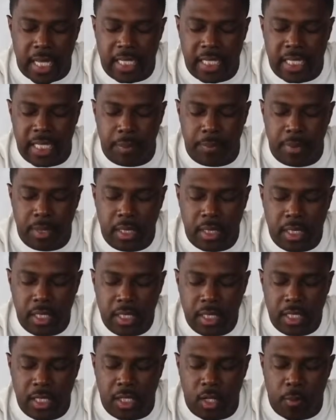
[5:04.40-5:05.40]
I keep,
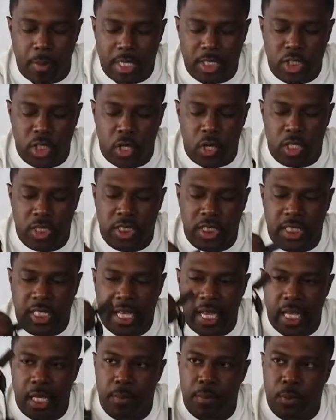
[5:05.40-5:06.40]
you know, my charging
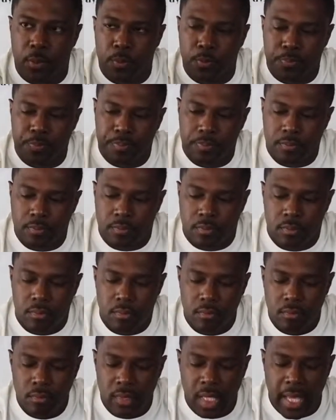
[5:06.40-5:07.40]
cable,
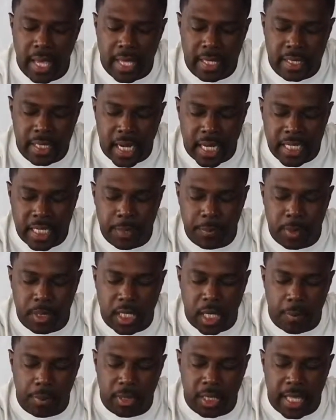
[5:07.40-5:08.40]
and then I keep a
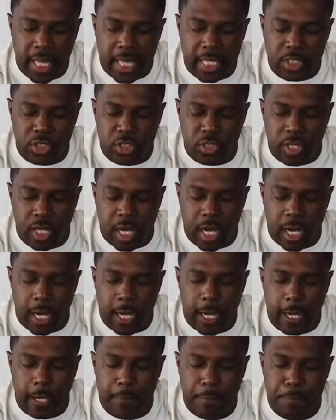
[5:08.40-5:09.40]
couple of extra
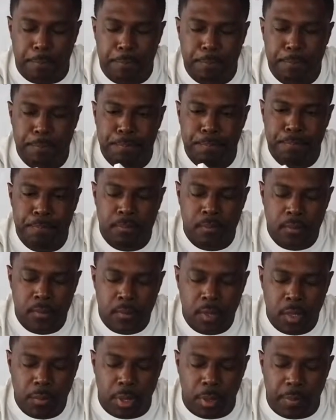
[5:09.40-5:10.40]

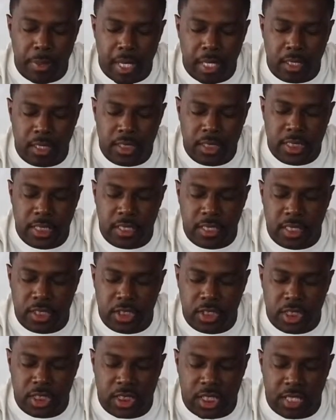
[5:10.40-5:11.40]
propellers here,
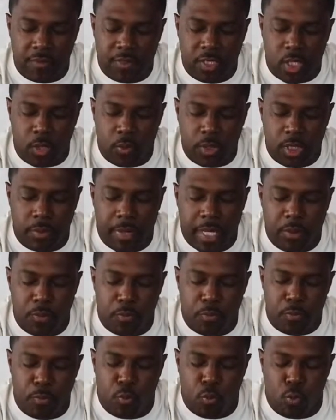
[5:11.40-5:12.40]
because you just never know when you
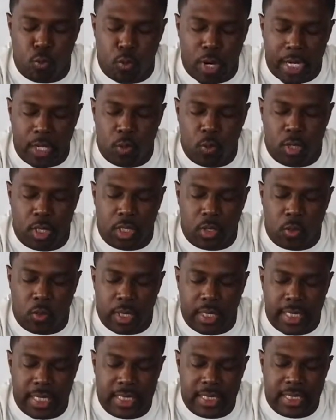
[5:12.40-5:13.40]
may wreck one or
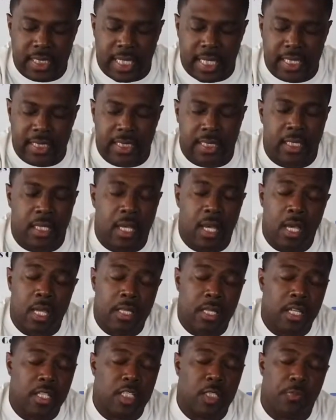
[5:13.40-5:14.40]
one gets nicked, and
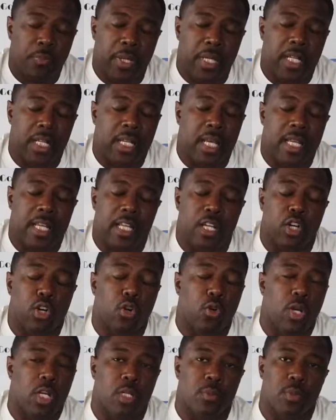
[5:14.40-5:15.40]
they're spinning at
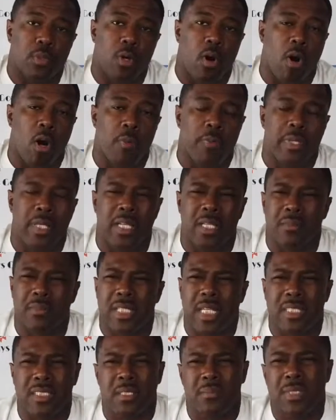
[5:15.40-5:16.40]
incredible
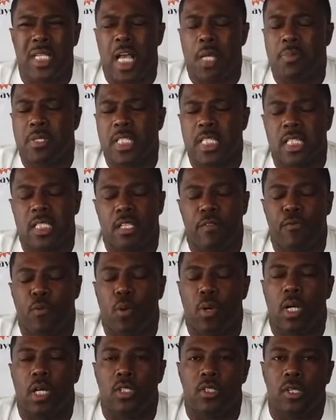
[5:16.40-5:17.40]
RPMs, like sometimes
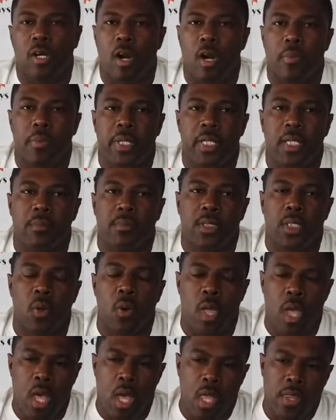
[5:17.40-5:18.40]
6,400 RPM.
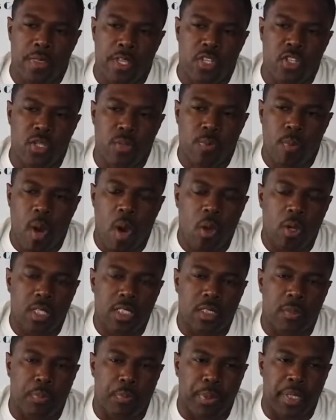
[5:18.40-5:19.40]
So the
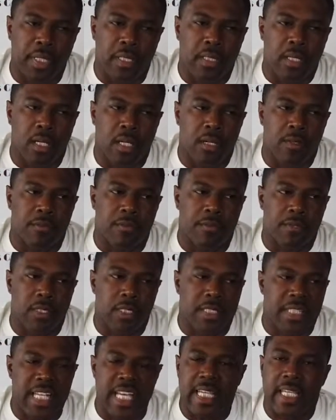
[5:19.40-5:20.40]
smallest bit of
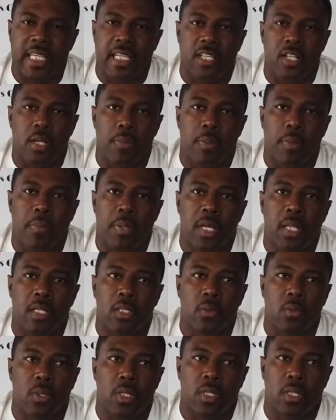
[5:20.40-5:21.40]
nick in your
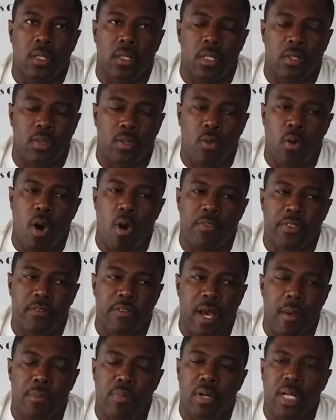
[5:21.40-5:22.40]
propeller could throw off the
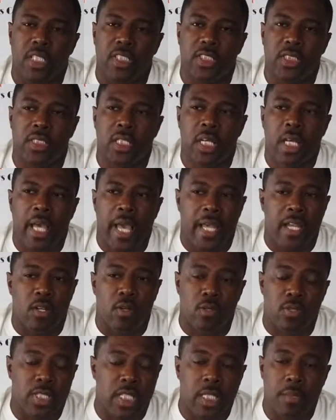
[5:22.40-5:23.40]
vibration, and
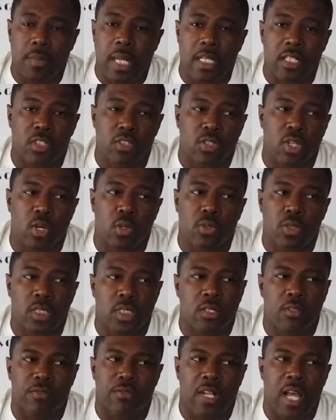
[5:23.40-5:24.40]
it'll seem like the drone's
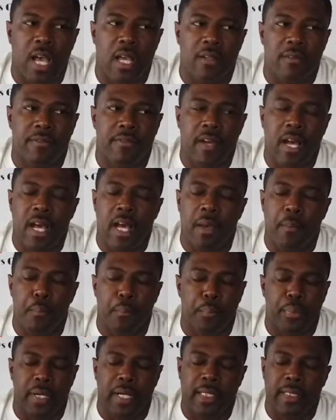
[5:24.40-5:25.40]
still flying
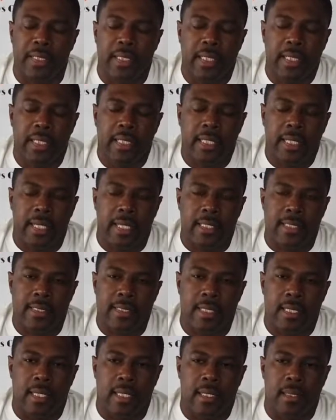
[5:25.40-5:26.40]
fine, but
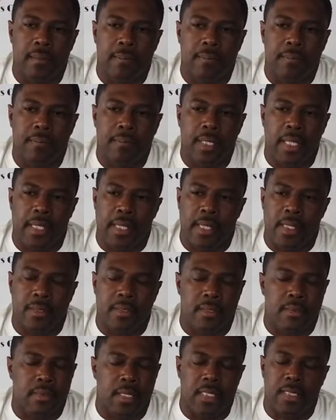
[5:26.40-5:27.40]
it's
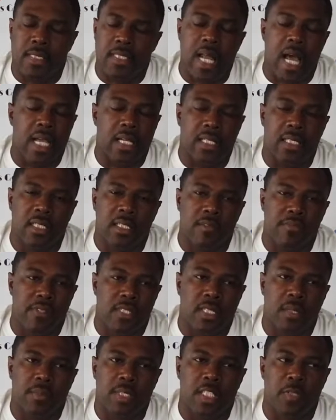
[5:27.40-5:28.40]
not good
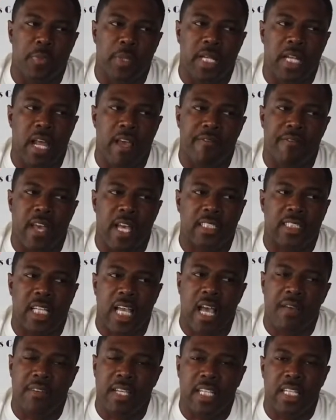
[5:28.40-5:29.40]
for something spinning that fast
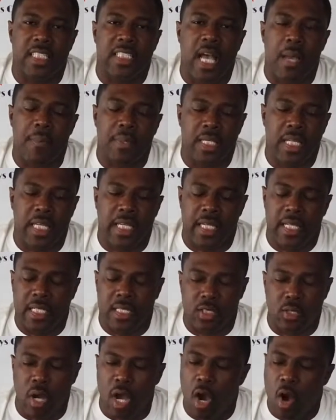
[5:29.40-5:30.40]
to have any type of nick in
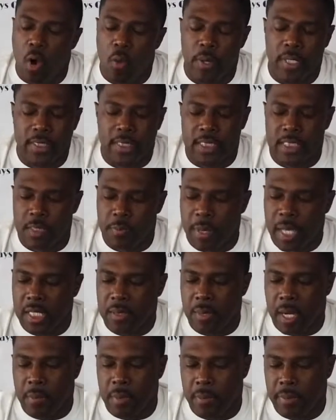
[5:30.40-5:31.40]
it. So I always
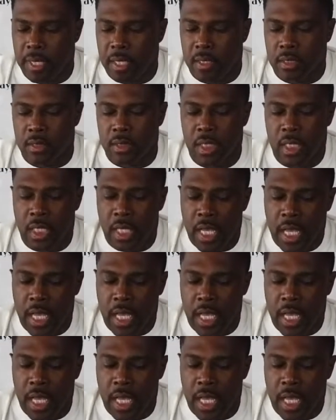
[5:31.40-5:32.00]
inspect my propellers,